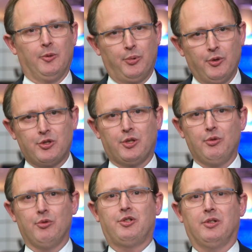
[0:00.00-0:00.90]

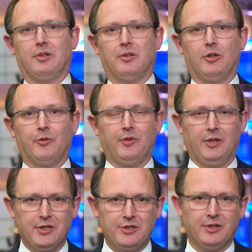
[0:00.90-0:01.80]
Persecution of
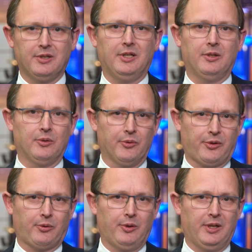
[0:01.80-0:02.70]
religion in
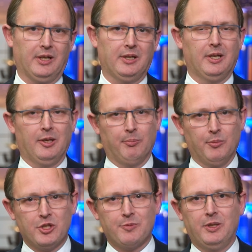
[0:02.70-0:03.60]
North Korea
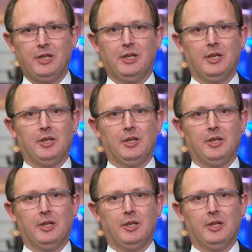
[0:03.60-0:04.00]
must be